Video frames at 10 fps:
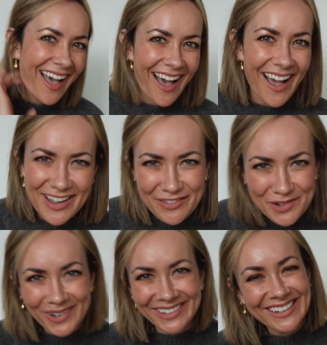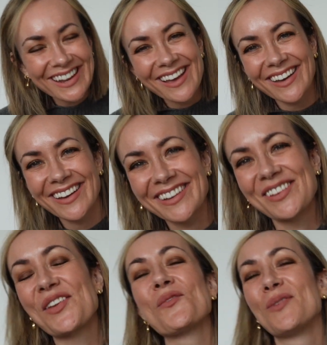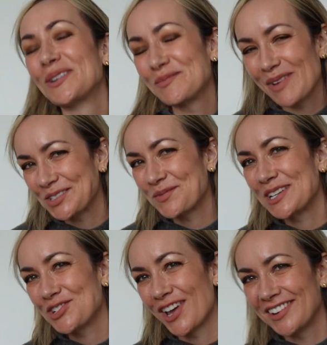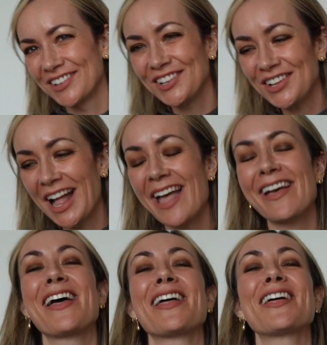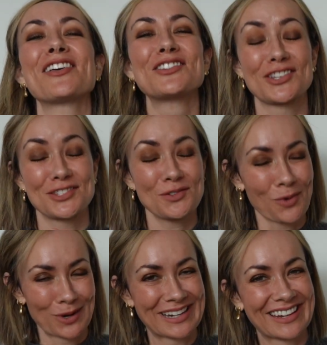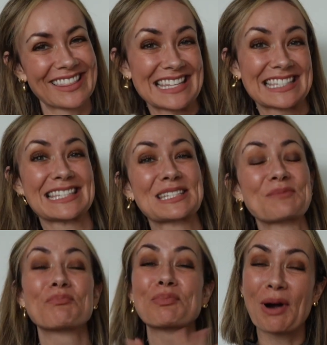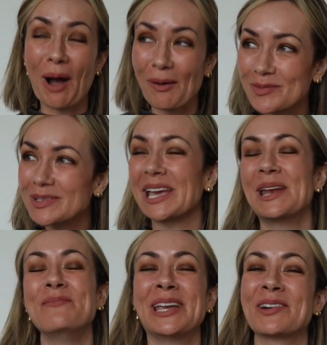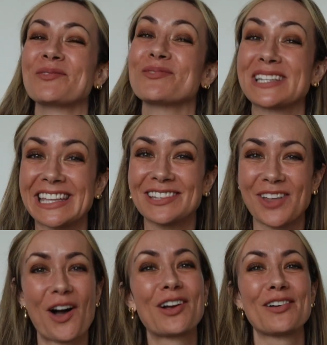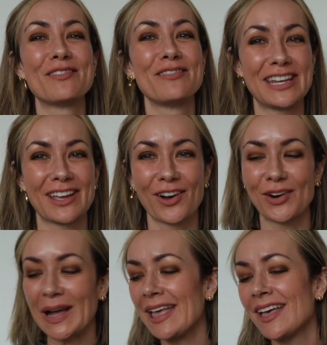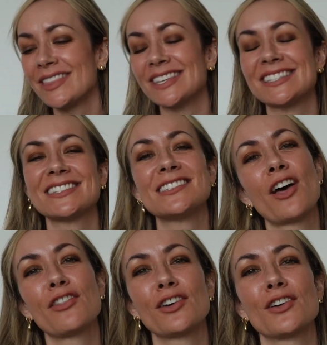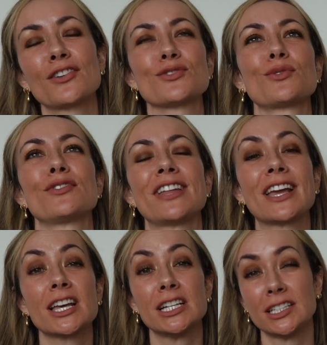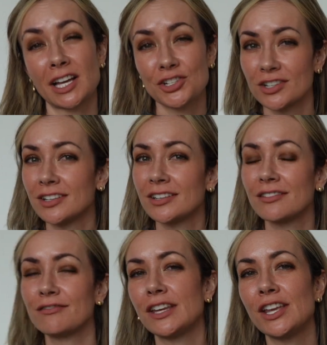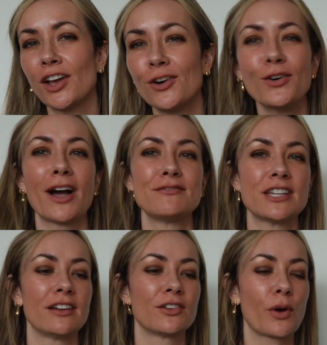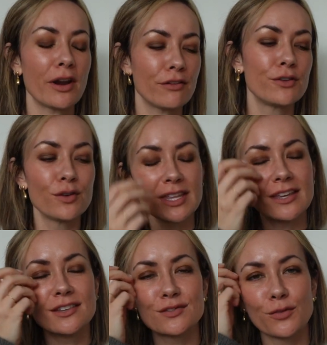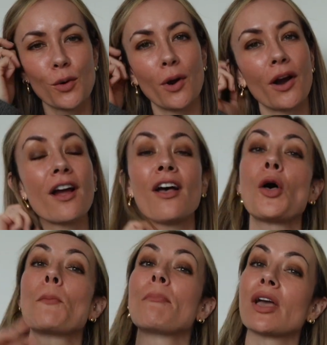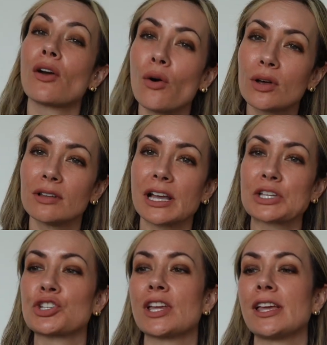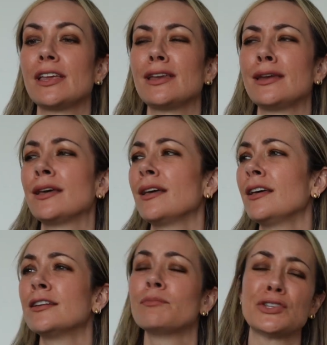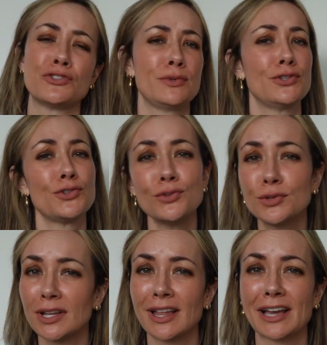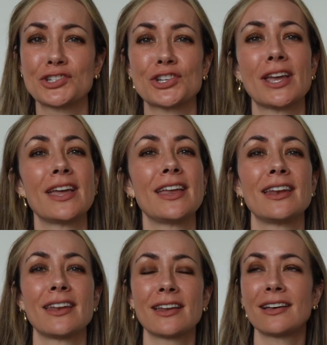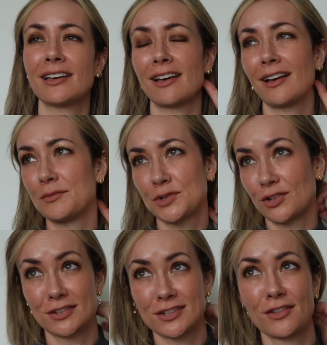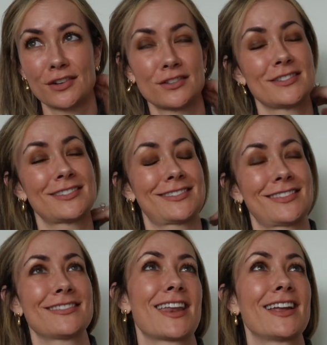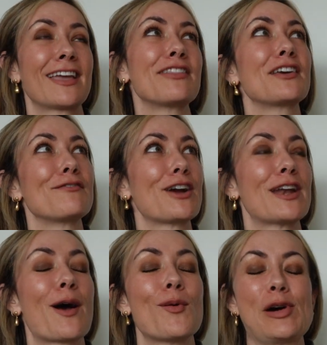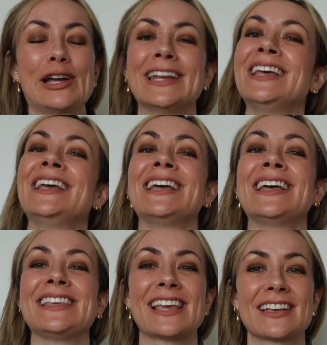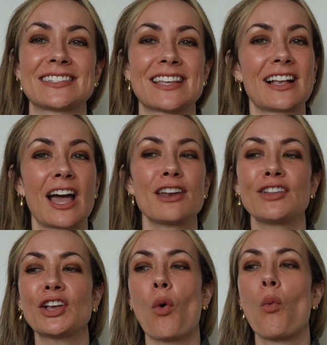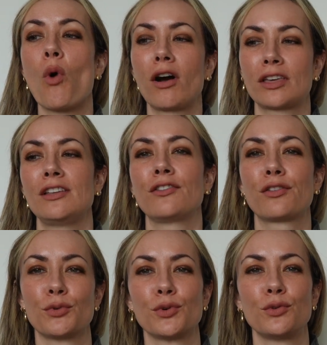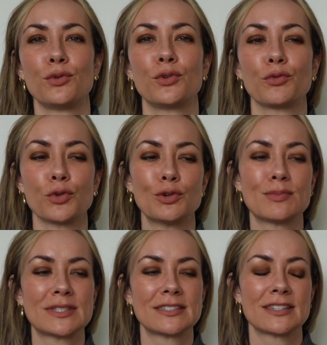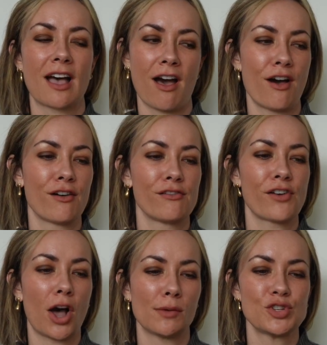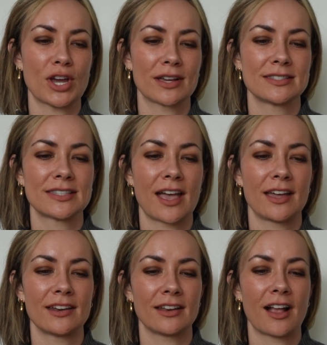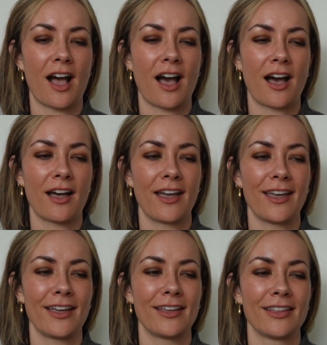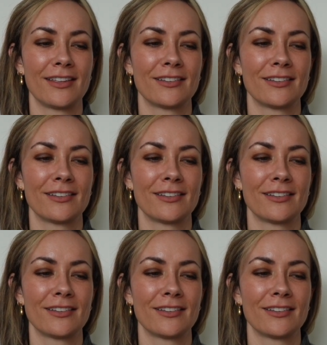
Hi everyone, and welcome back to my channel. Just a warning, this is probably going to be a really long video. This is another sort of like collection video. I've done quite a few of these for my coat collection, my Jimmy Choo collection. I'm sure there's others that I can't think of right now, but yes, I kind of like walking through groups of objects that I